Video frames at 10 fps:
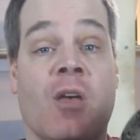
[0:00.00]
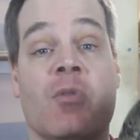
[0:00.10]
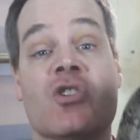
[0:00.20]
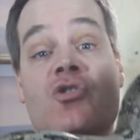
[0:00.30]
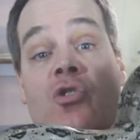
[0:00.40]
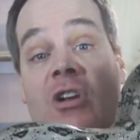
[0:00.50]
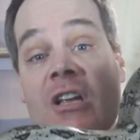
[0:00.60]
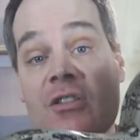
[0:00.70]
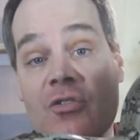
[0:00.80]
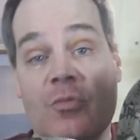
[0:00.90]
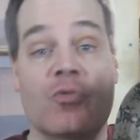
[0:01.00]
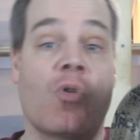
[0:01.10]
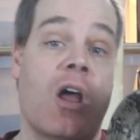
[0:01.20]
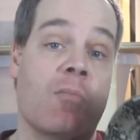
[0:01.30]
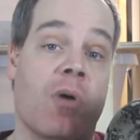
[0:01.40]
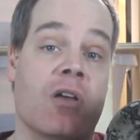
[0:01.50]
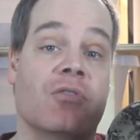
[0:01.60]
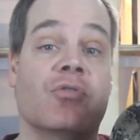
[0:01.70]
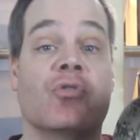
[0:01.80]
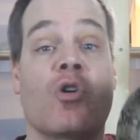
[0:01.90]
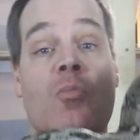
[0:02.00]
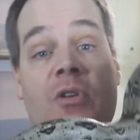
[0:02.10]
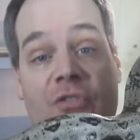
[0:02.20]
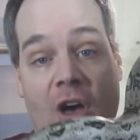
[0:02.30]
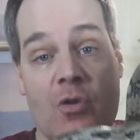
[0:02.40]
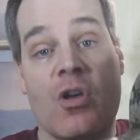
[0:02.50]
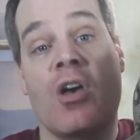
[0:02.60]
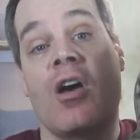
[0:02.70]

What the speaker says: be sure to hit the subscribe button so you don't miss out